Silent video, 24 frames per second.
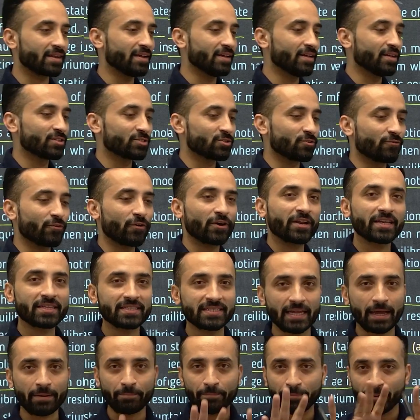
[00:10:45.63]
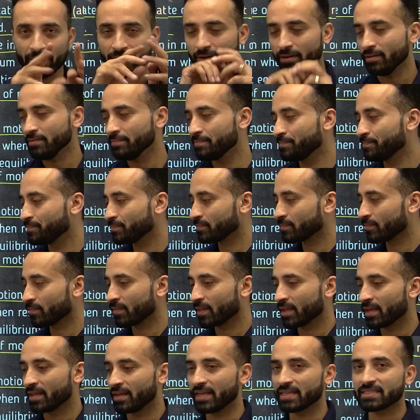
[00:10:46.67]
So for example,
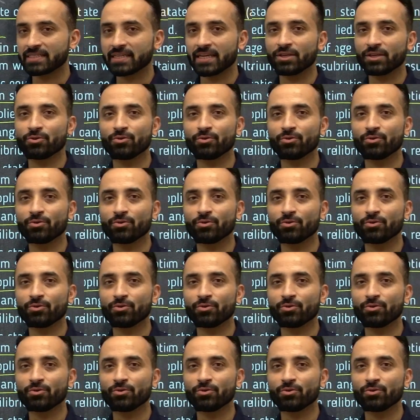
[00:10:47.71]
let's say you